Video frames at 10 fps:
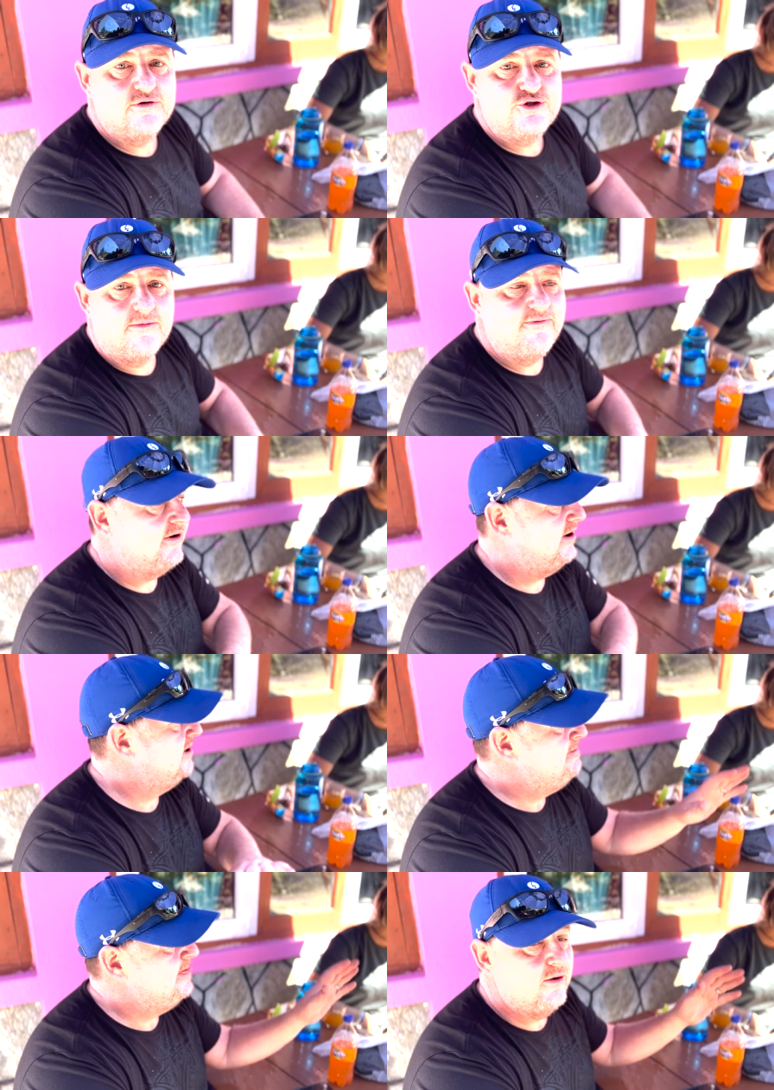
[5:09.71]
job for
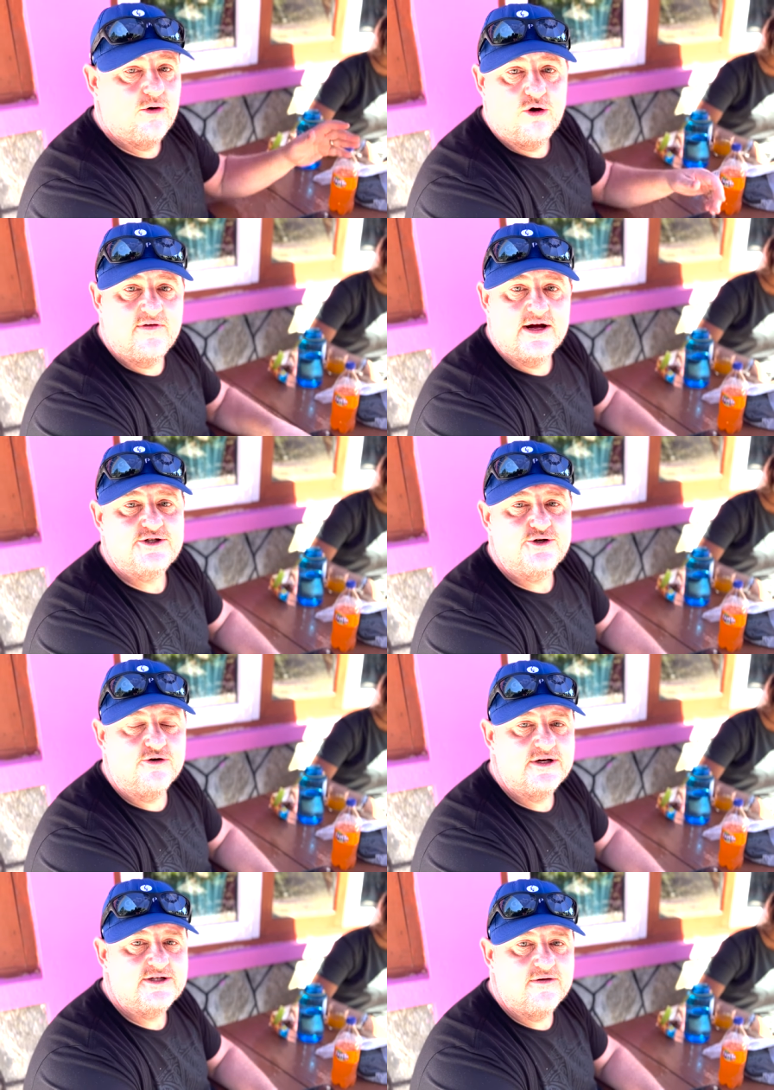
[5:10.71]
all of us
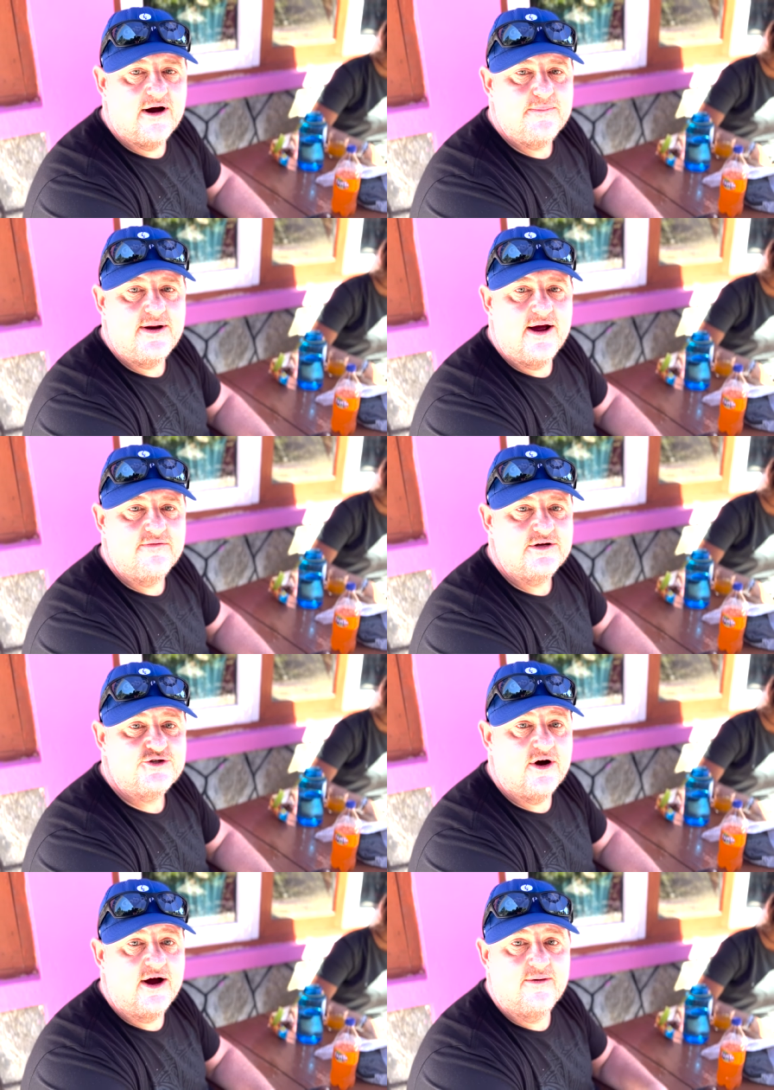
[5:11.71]
tourists here up and down this
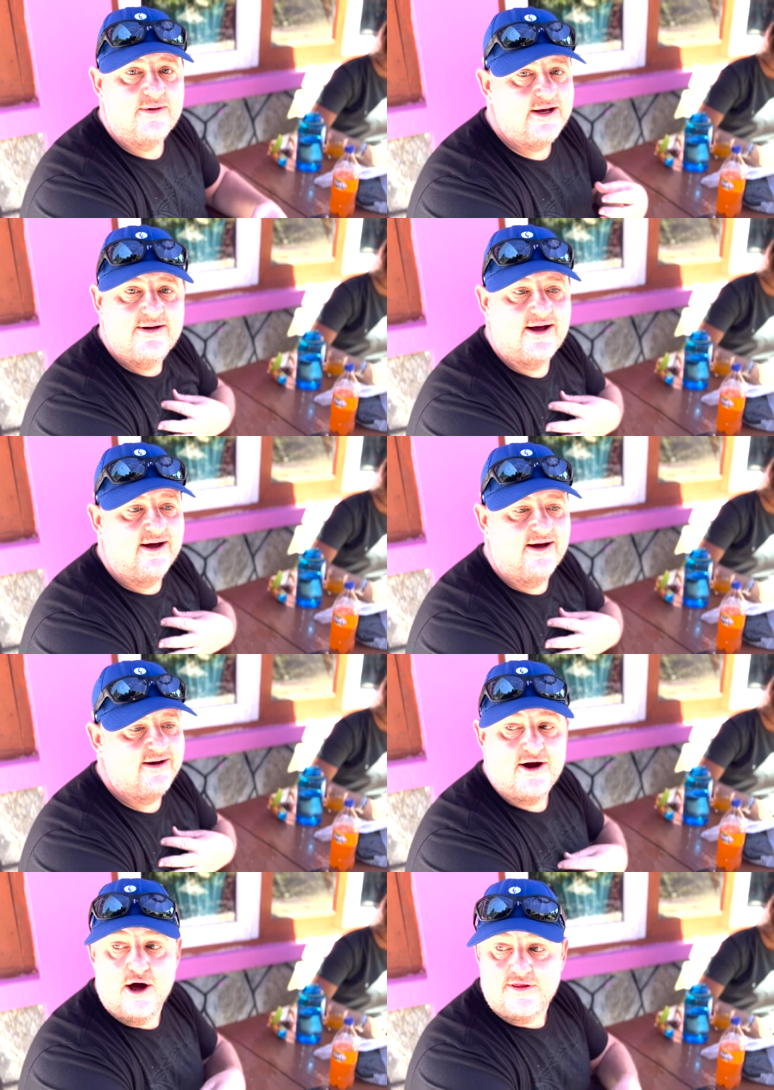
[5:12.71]
trail. We uh,
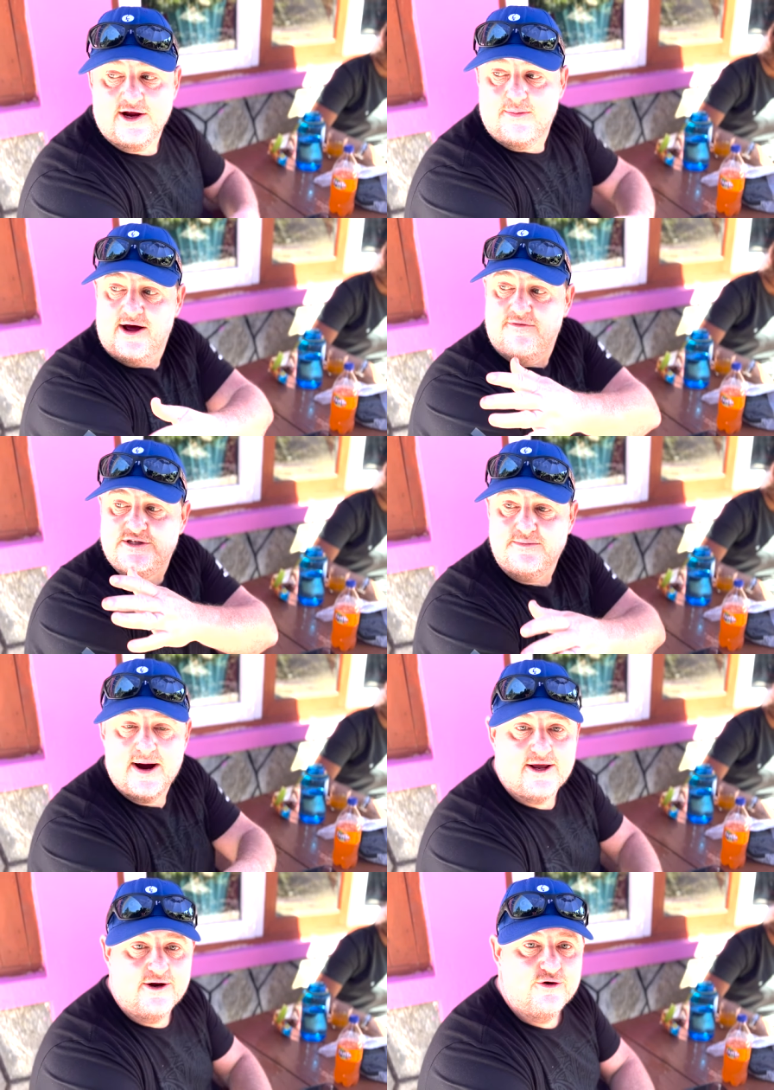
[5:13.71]
can't thank them enough. It's
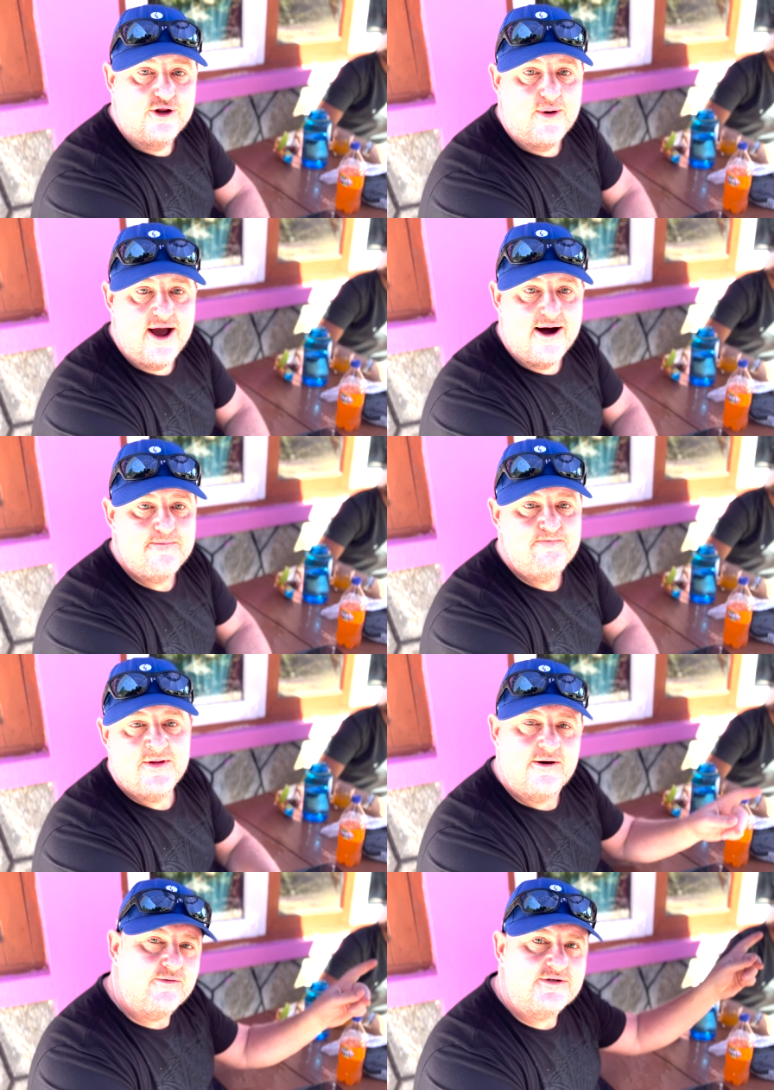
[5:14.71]
immaculate all the way up.
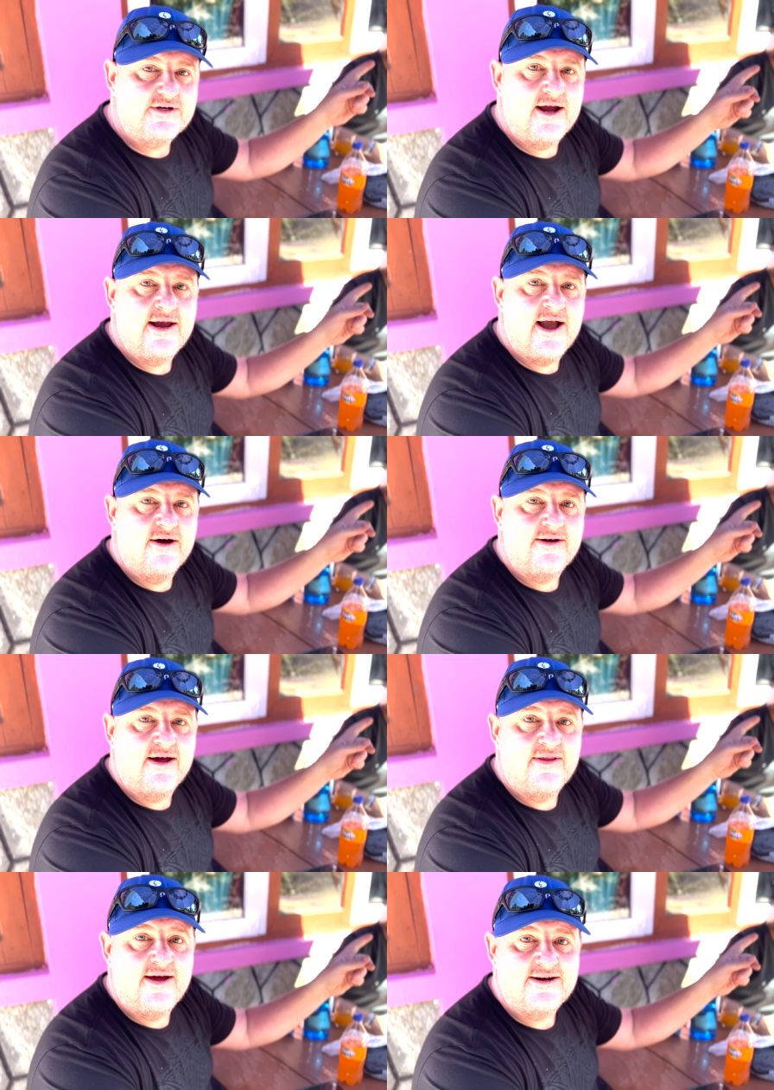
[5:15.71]
We'll see how you get on
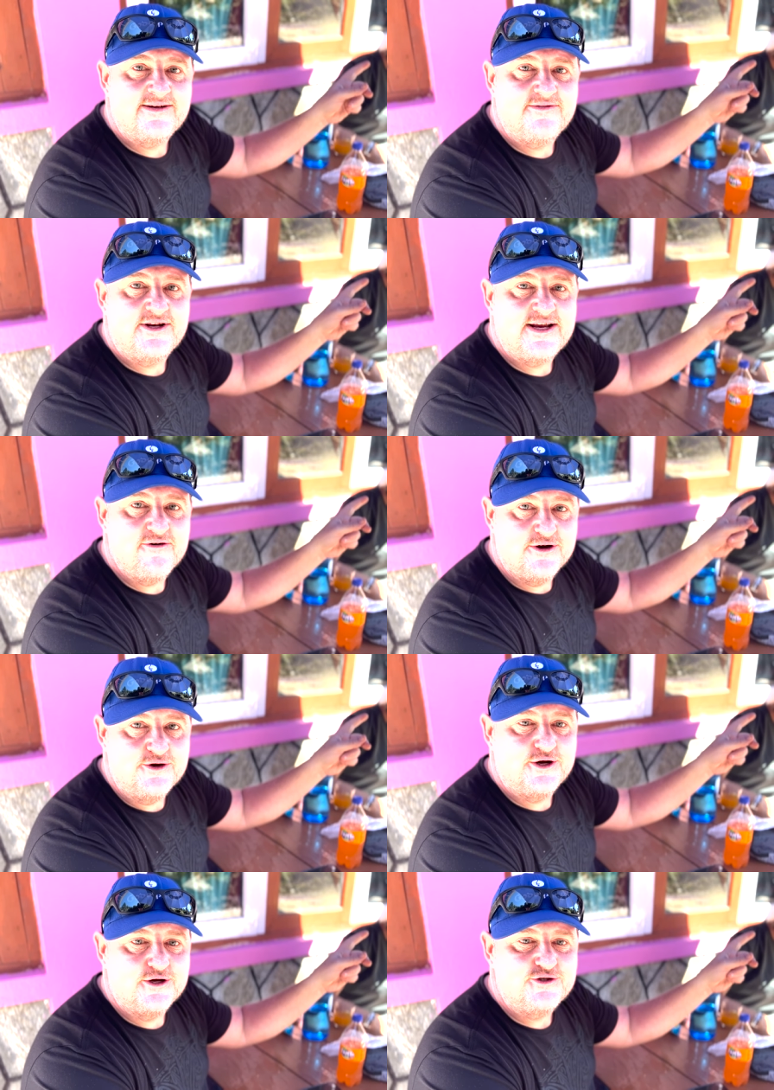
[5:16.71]
down there. If you are
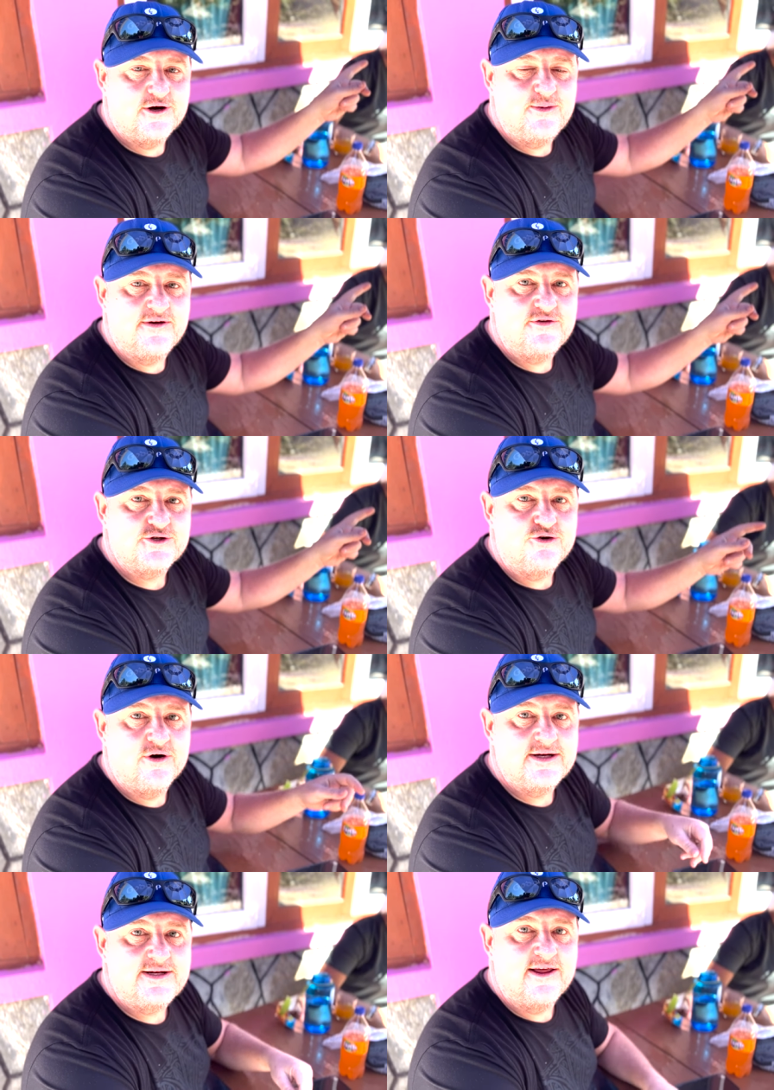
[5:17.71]
doing a good job, we'll give you a score
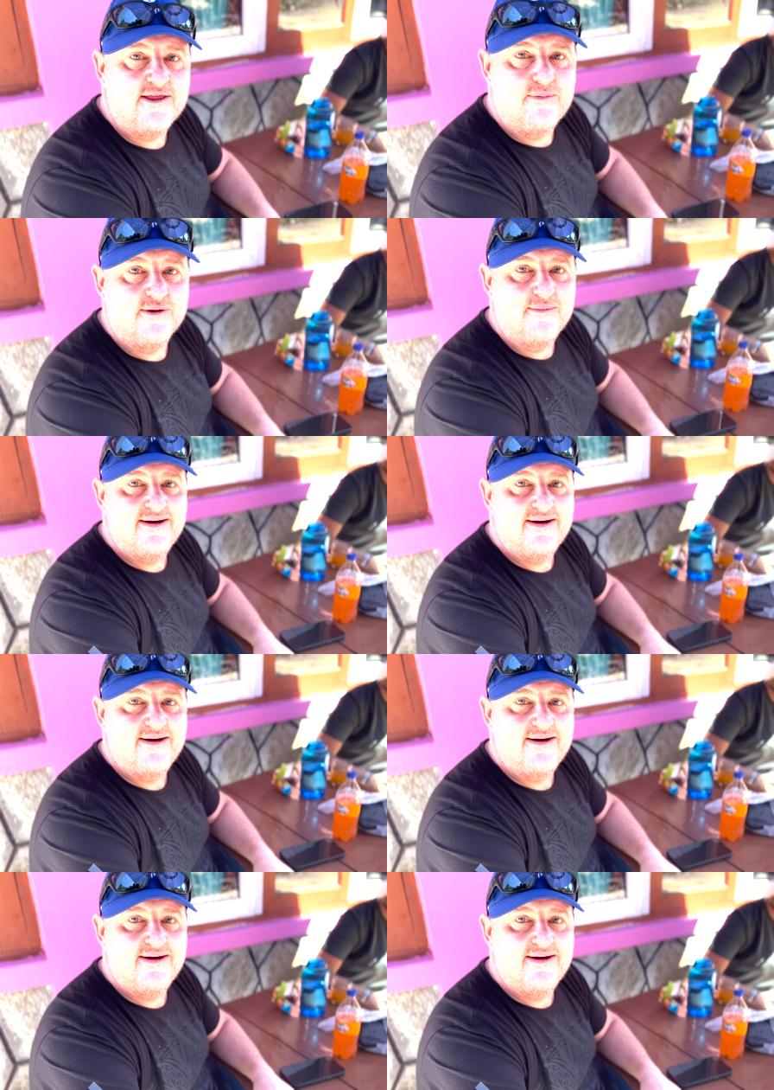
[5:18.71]
out of 10 at the bottom.